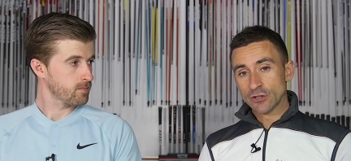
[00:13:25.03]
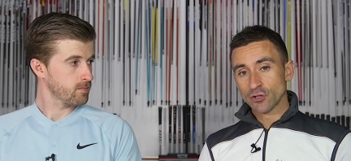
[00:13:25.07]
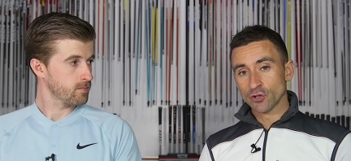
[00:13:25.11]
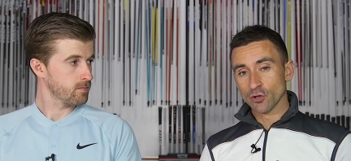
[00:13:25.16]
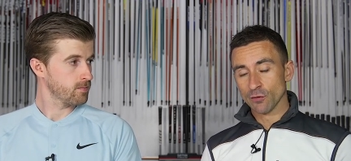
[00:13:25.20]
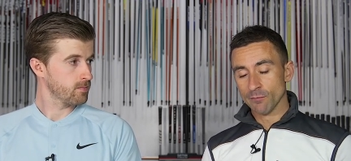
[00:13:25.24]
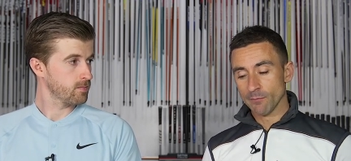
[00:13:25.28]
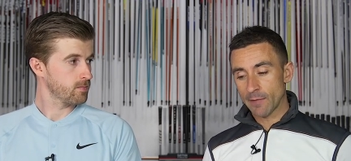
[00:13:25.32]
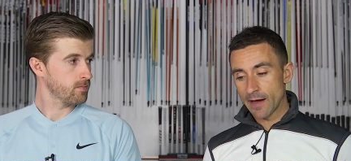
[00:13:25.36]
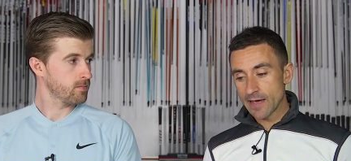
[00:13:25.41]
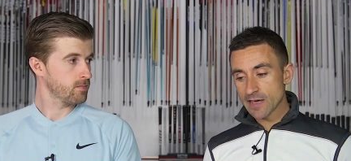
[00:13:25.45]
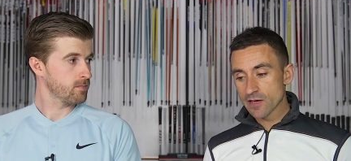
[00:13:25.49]

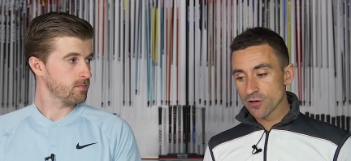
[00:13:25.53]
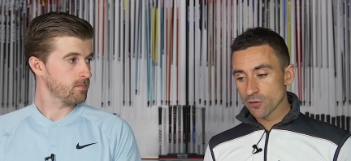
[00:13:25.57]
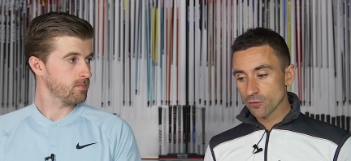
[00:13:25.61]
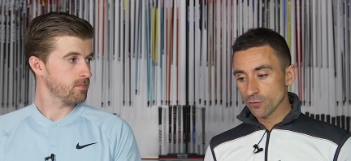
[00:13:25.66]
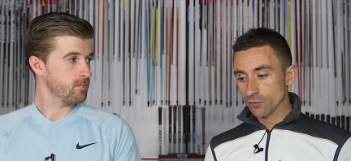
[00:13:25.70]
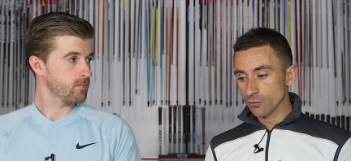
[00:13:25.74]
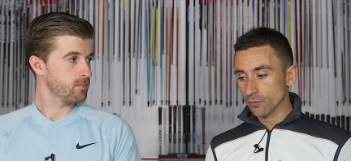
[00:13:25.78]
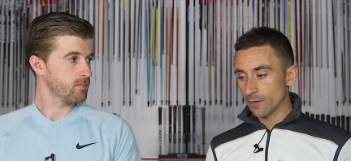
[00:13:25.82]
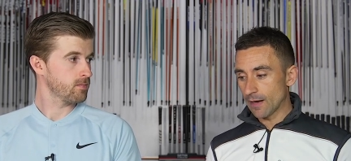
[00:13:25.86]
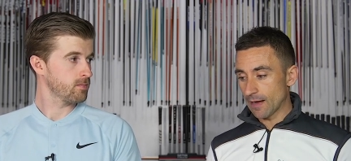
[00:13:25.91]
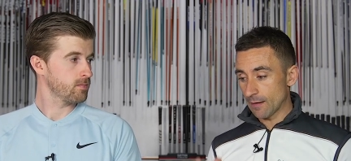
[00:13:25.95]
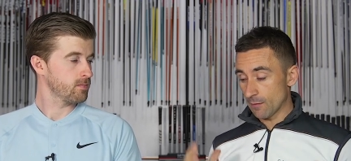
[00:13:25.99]
Speaker 1: So
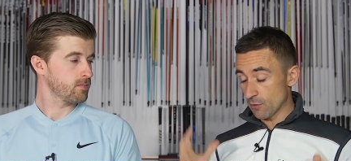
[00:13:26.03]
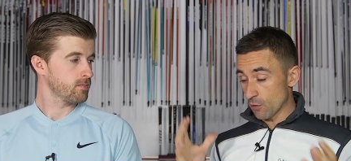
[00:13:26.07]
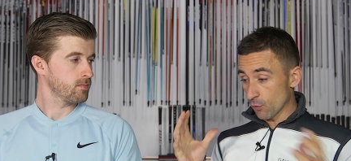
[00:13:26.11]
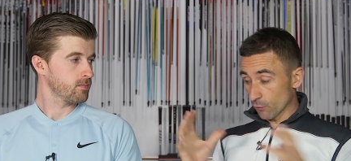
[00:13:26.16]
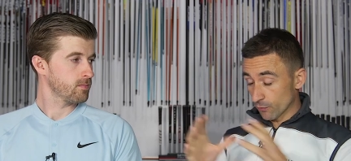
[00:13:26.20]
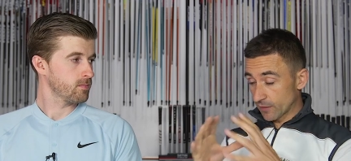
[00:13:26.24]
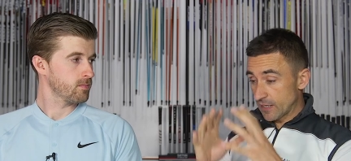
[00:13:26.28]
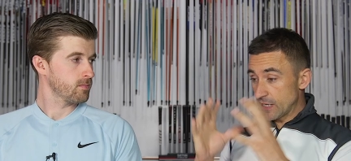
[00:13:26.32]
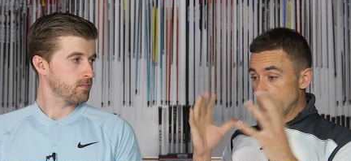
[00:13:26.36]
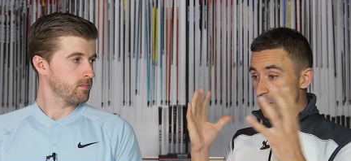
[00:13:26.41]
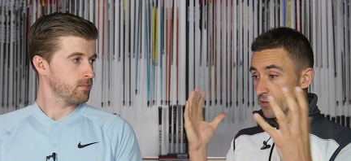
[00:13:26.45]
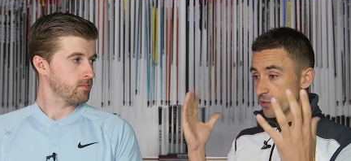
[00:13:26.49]
Michael, uh, you
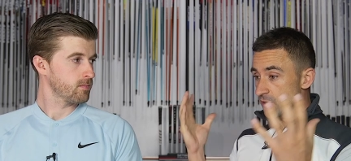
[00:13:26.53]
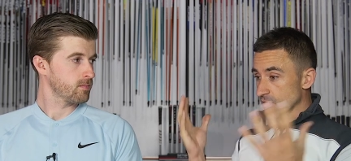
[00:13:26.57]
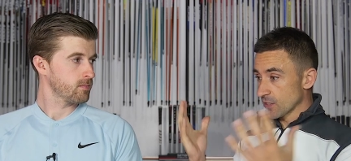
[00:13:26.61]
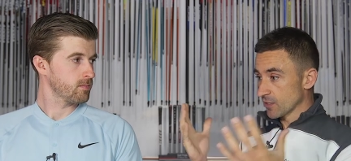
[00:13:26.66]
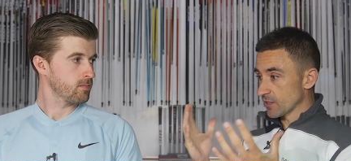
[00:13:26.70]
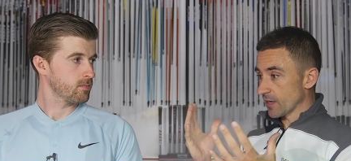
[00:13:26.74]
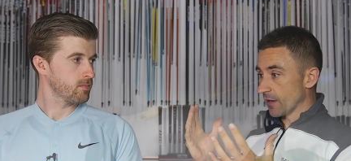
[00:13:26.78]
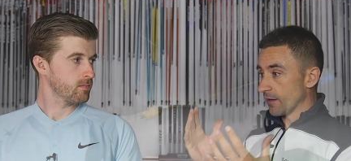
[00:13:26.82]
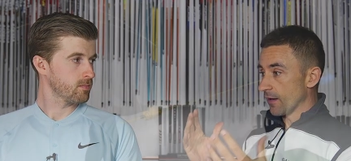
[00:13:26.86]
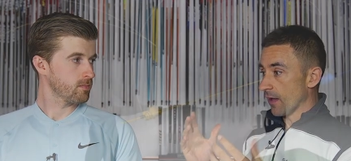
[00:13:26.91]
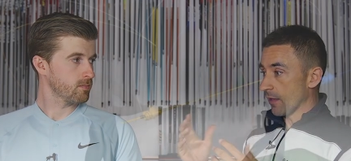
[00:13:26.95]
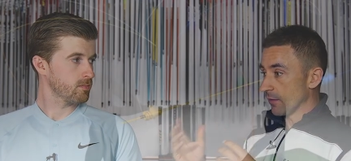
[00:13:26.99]
know, Gears
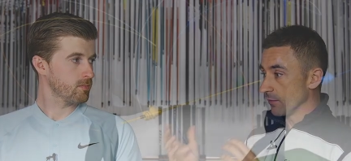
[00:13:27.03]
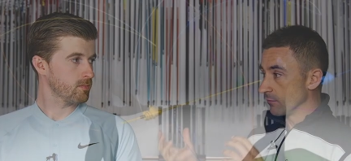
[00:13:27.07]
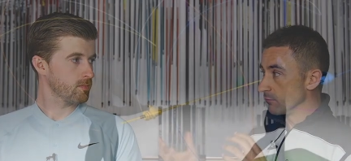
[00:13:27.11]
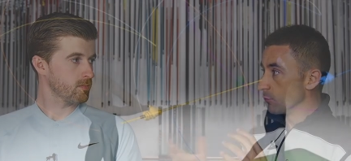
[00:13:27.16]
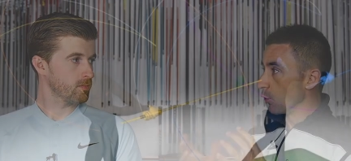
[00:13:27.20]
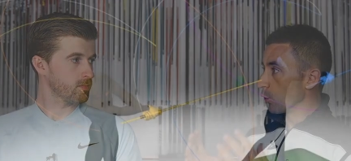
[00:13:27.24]
is another